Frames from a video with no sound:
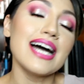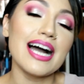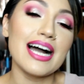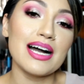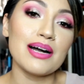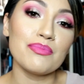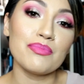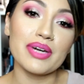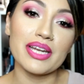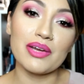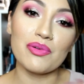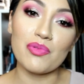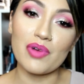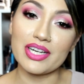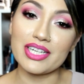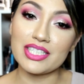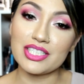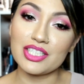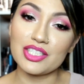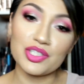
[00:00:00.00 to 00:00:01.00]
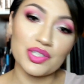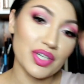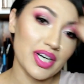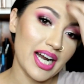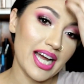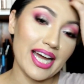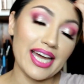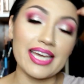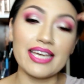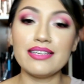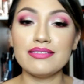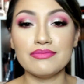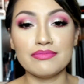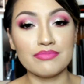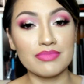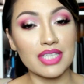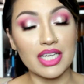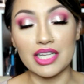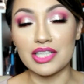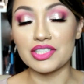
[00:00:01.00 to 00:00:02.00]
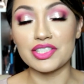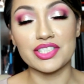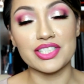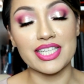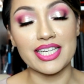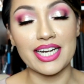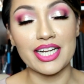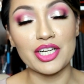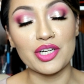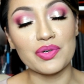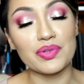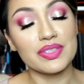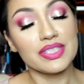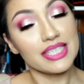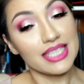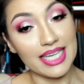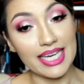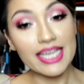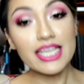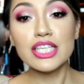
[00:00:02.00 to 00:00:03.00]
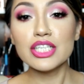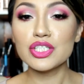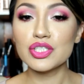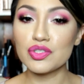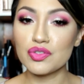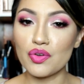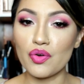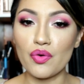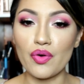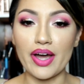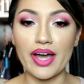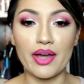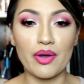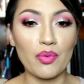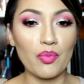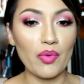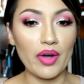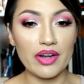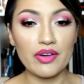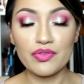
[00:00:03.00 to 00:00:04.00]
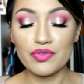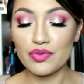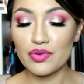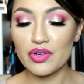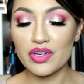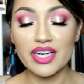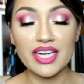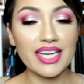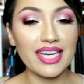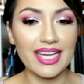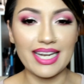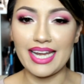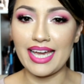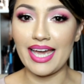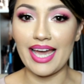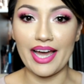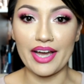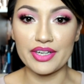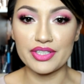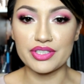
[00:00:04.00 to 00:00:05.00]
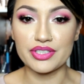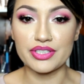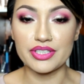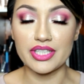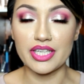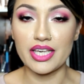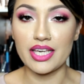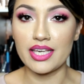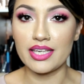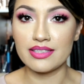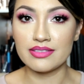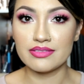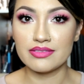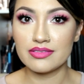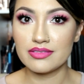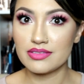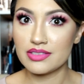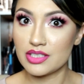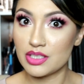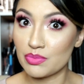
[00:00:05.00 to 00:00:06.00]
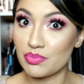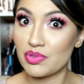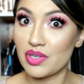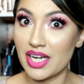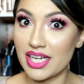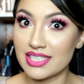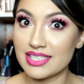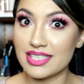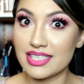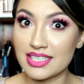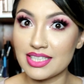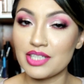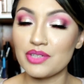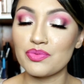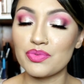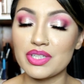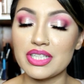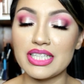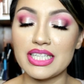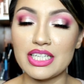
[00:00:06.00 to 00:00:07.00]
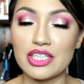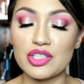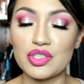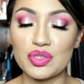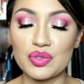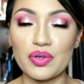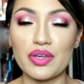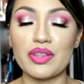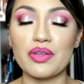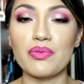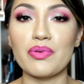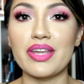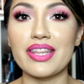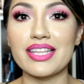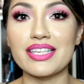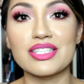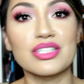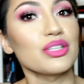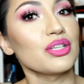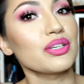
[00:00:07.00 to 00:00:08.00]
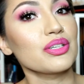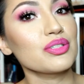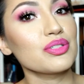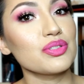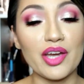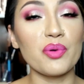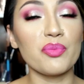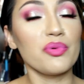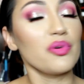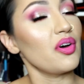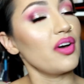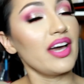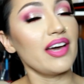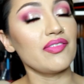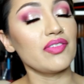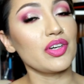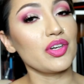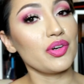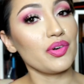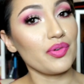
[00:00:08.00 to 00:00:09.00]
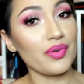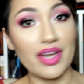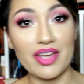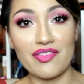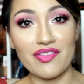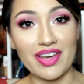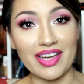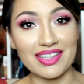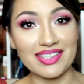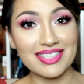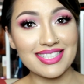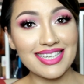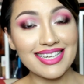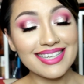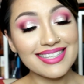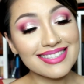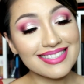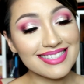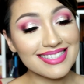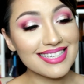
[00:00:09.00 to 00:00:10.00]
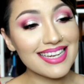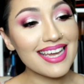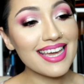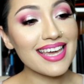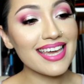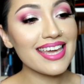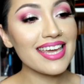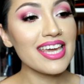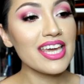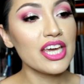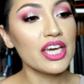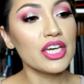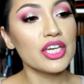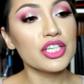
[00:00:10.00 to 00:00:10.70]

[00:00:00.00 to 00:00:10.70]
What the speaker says: But I wanted to try colors that I don't like, so I went for it, and I actually surprisingly really enjoy the way this looks. I hope you all have a great Valentine's Day.